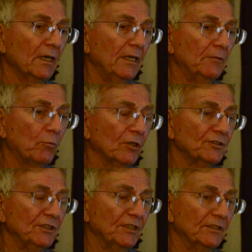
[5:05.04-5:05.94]
in
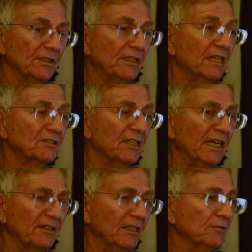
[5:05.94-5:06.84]
Washington. The next day,
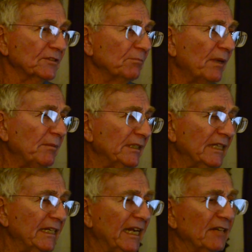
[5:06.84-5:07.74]
I think it was maybe a
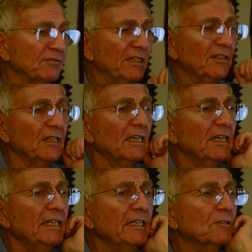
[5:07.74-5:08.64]
day and a half later,
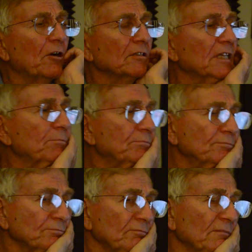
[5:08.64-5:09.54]
he called up
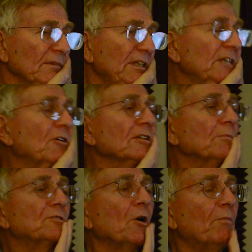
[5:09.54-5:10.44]

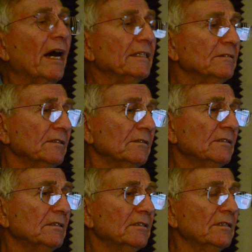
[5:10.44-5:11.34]
Joe Biden,
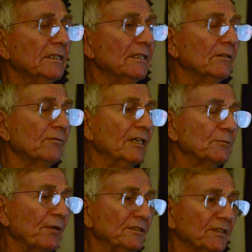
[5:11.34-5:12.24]
the vice
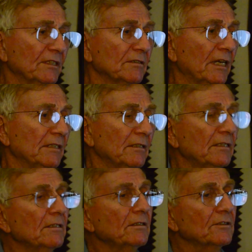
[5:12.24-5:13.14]
president, and
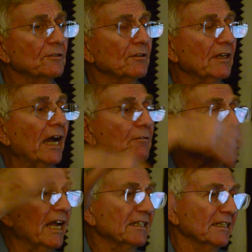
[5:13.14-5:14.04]
this sort of Irish
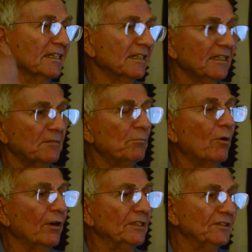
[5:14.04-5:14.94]
Catholic
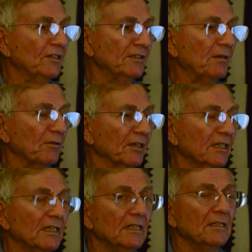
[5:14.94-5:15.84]
boys, network,
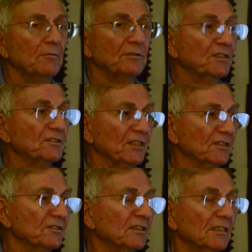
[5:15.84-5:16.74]
which
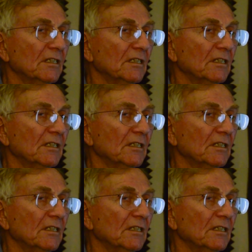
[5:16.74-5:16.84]
exists.